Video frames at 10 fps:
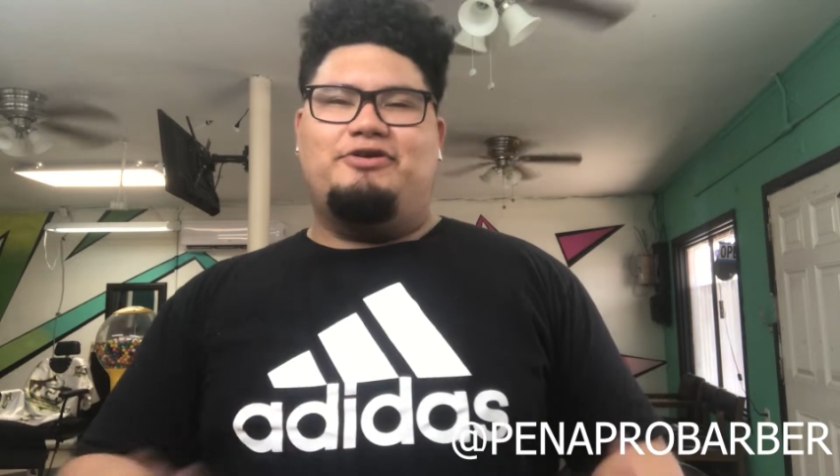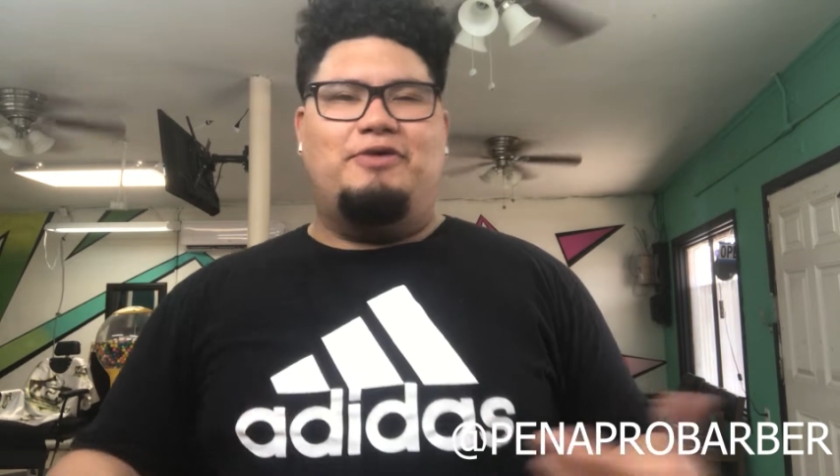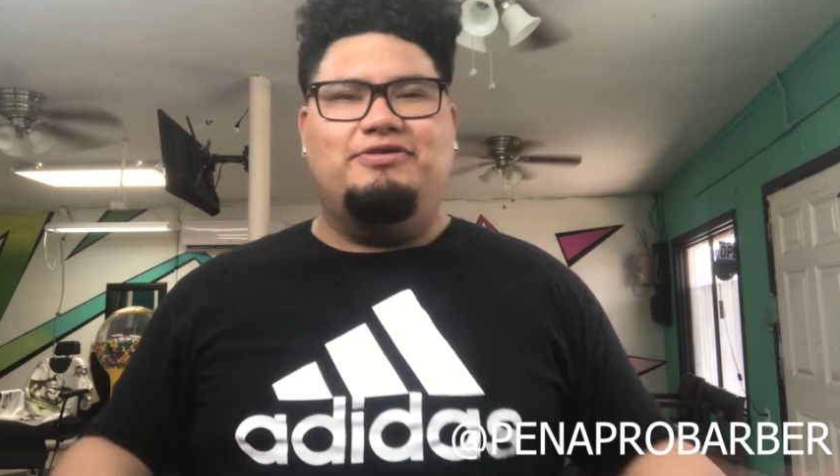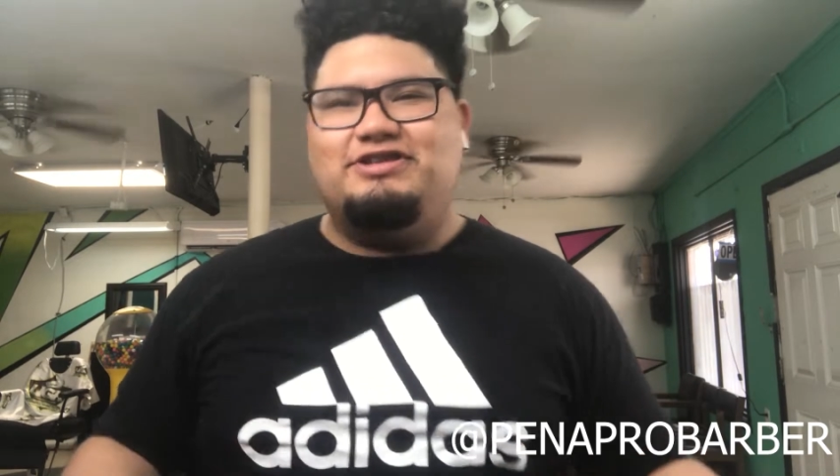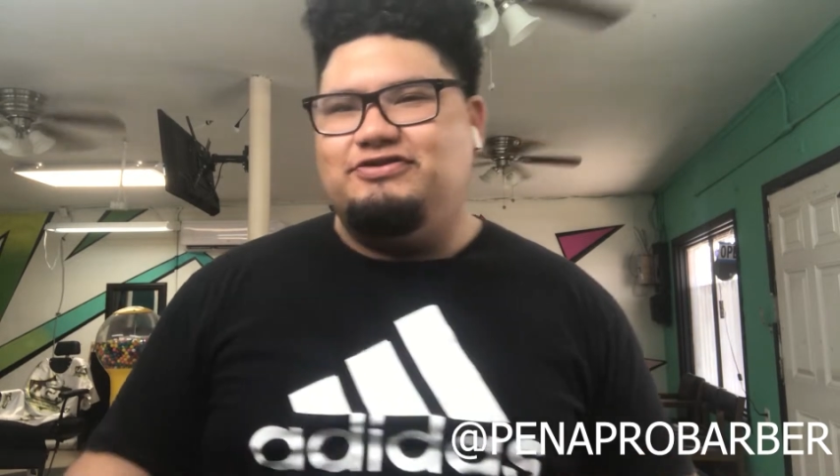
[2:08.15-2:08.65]
do I
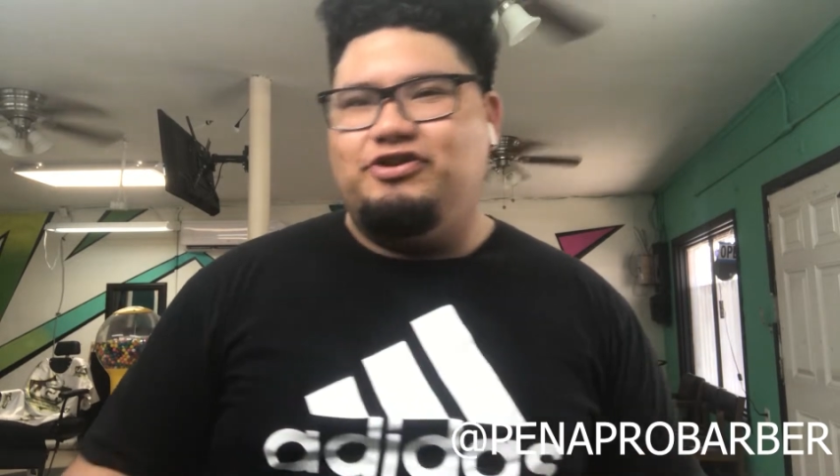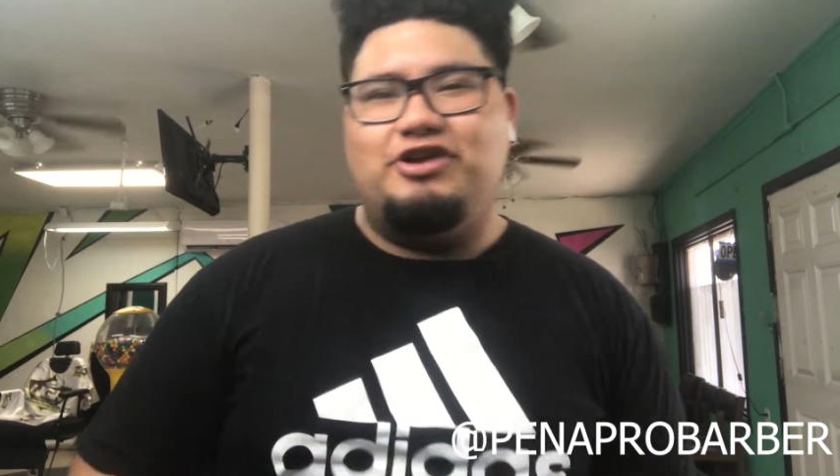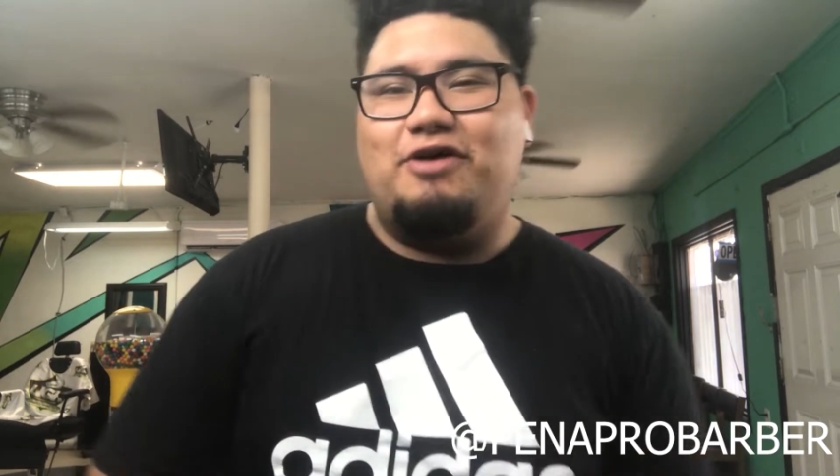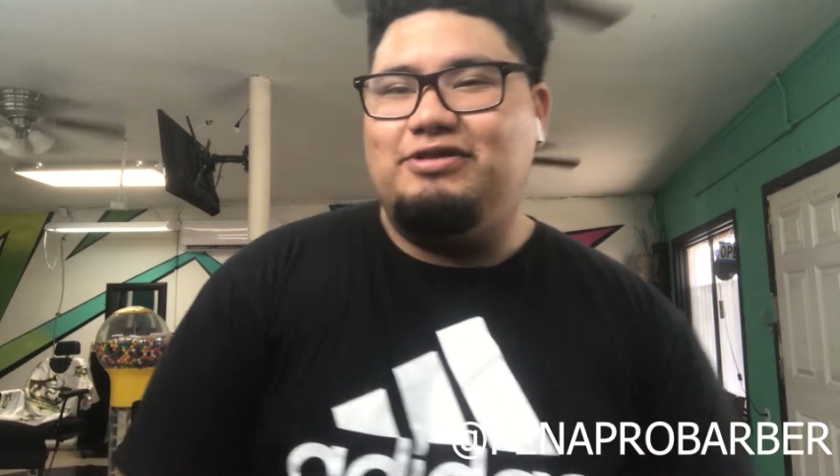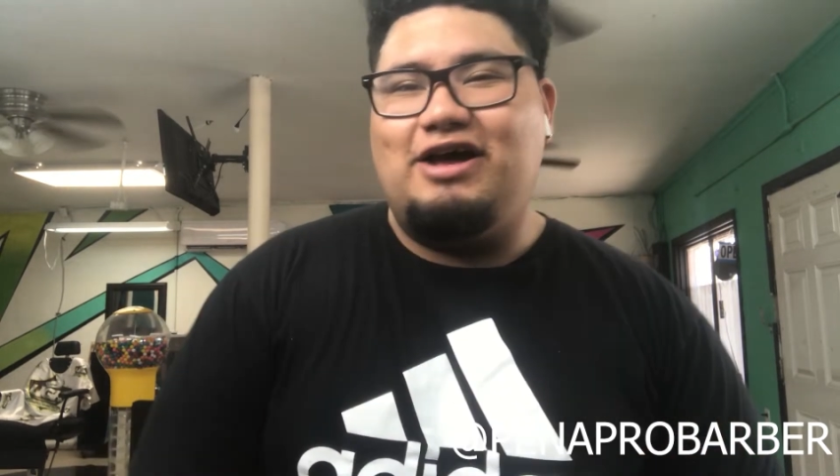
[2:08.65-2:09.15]
want this video,
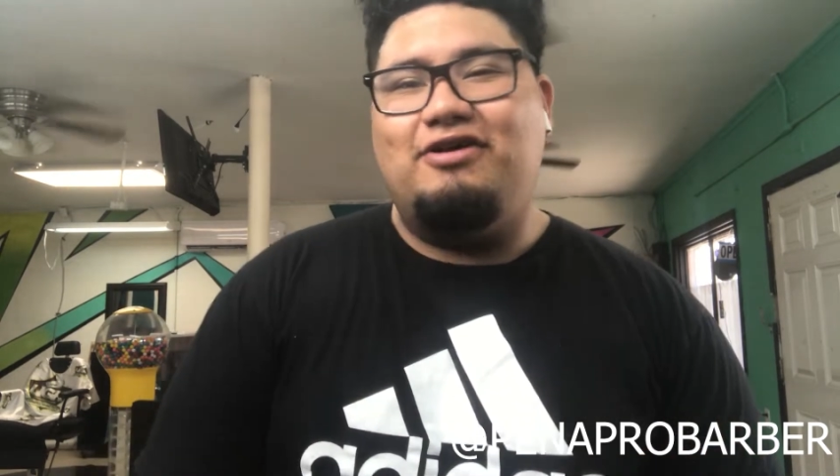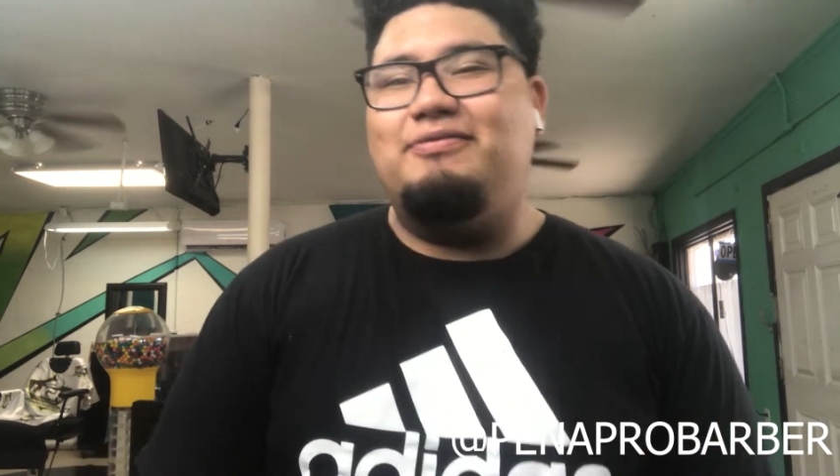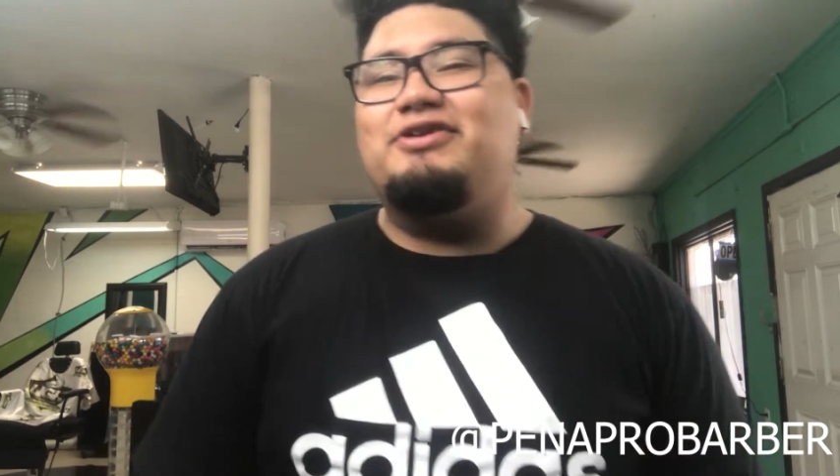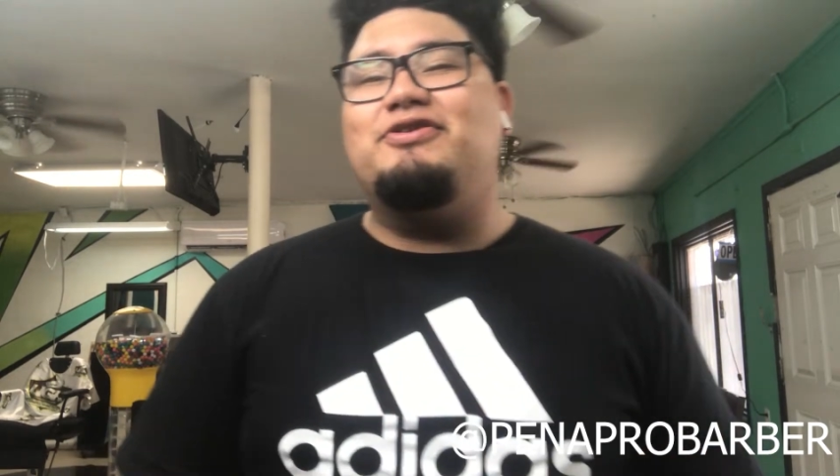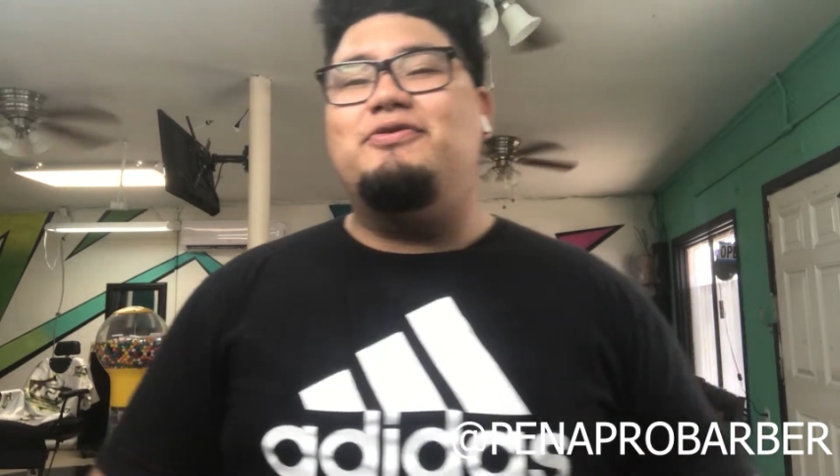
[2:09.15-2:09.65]
do I want that one? I'm
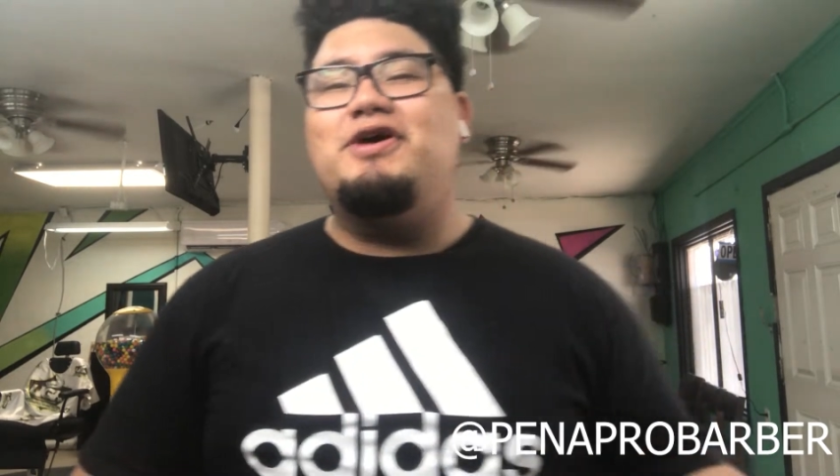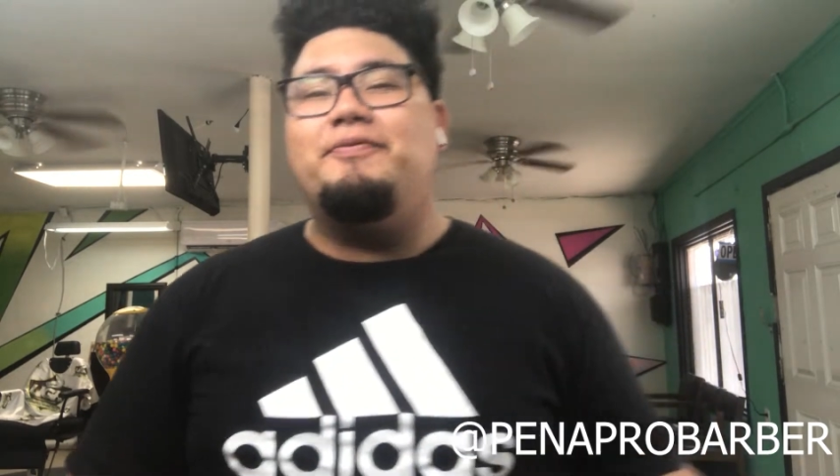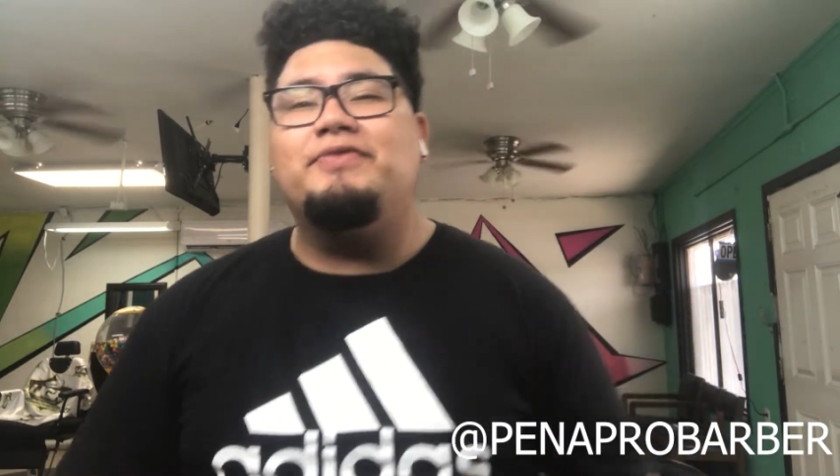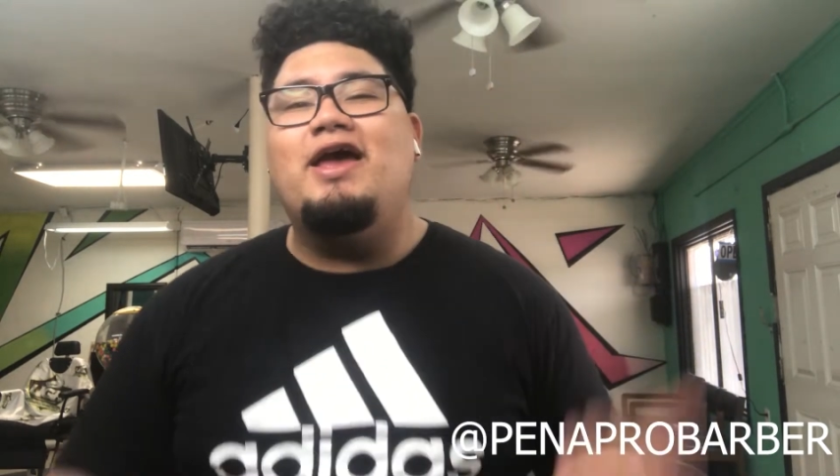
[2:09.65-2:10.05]
like, you know what?